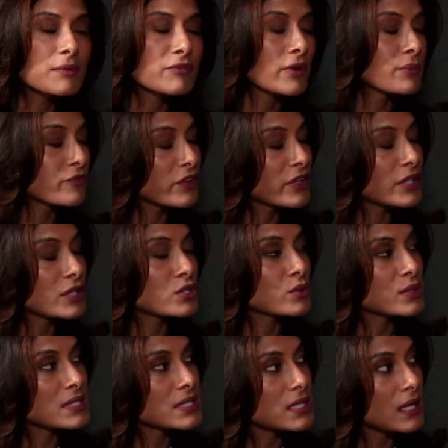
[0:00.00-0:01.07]
if I'm feeling so
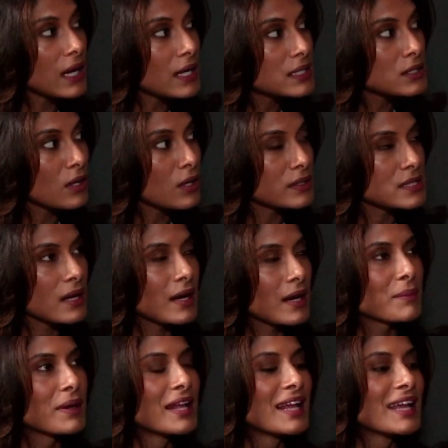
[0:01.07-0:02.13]
disconnected all the time.